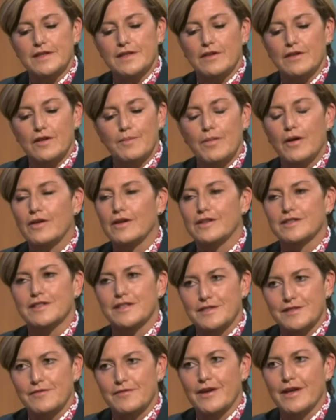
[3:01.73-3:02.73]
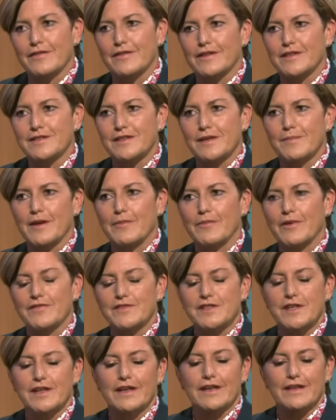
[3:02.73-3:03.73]
a lot of politics around this. I mean, we've
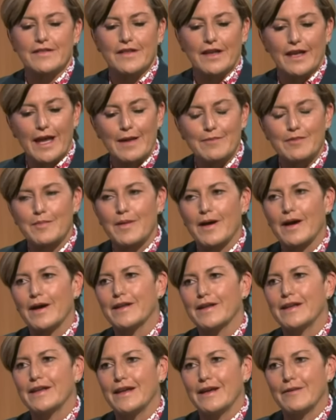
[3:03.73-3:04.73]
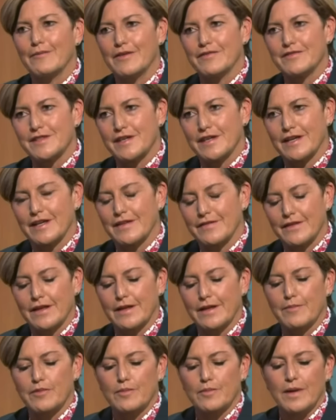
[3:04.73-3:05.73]
seen it in the Labor Party and we've seen it in the
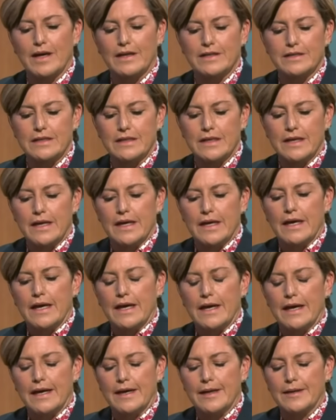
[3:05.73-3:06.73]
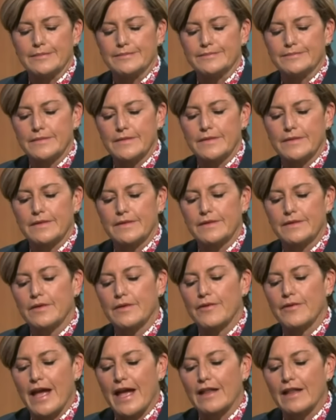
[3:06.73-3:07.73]
Liberal Party. The
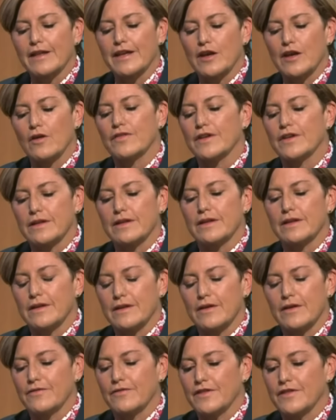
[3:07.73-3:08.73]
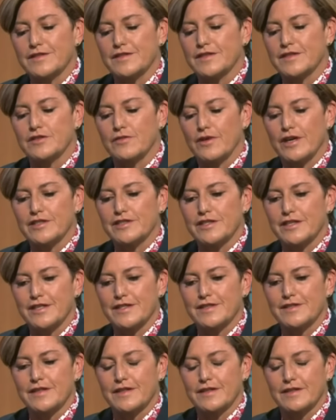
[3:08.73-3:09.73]
reality of it, of this situation,
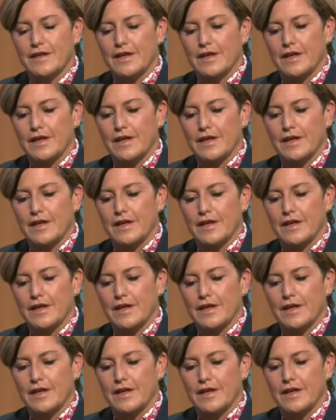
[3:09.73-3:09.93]
is that